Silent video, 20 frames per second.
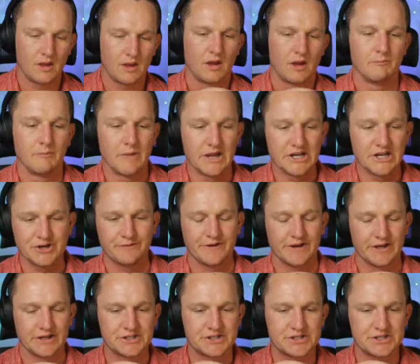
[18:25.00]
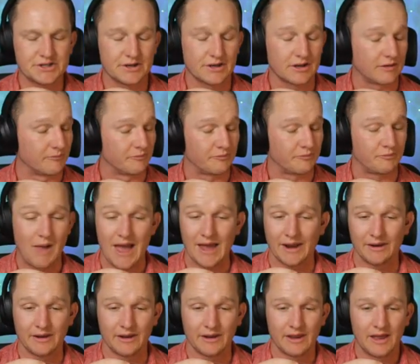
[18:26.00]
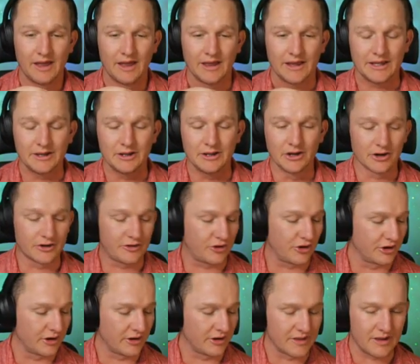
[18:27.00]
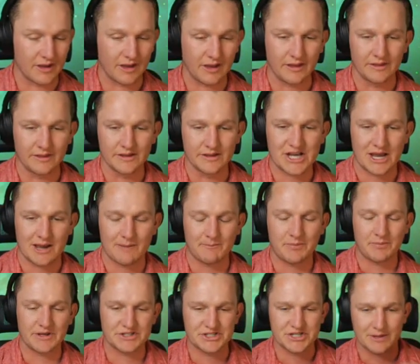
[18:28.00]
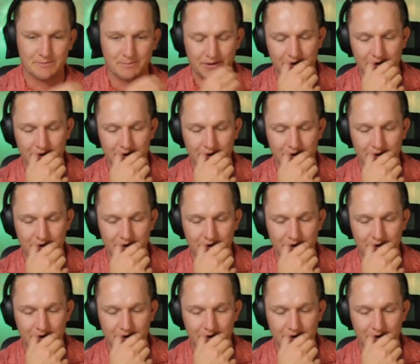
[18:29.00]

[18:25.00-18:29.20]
Mitrovic, man, he looked good in the in the championship,